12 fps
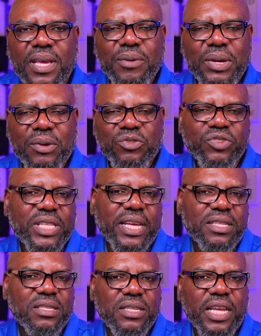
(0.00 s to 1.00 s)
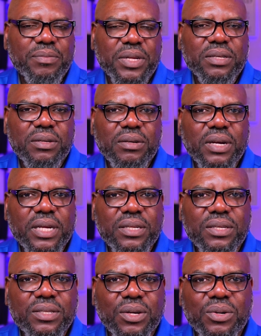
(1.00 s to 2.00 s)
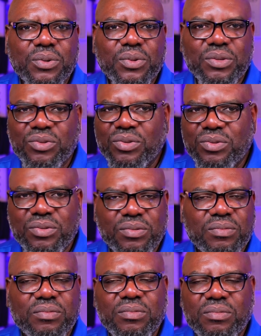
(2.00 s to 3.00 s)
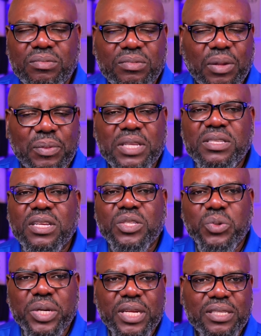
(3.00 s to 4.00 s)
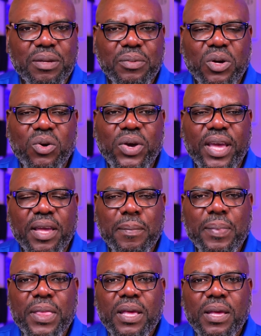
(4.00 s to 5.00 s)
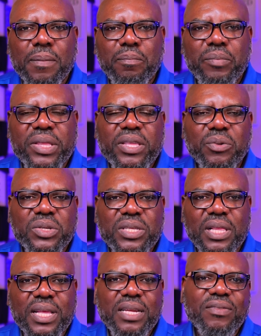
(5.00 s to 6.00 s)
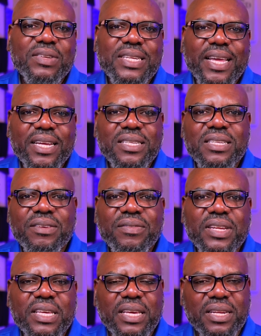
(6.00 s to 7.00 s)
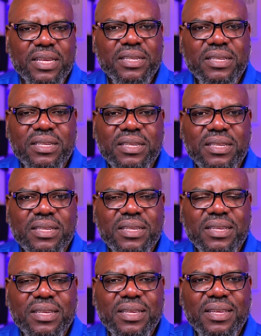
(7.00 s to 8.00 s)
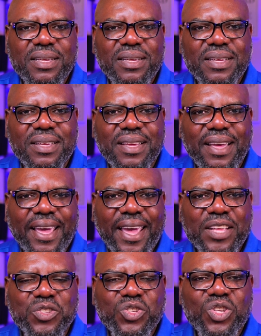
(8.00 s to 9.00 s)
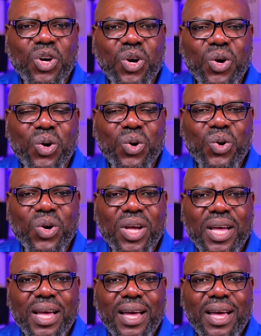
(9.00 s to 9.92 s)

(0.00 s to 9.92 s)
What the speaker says: it was really entertainment, right? So there's this, I'm listening to it as I'm going, but there was a lot of negativity in it. And so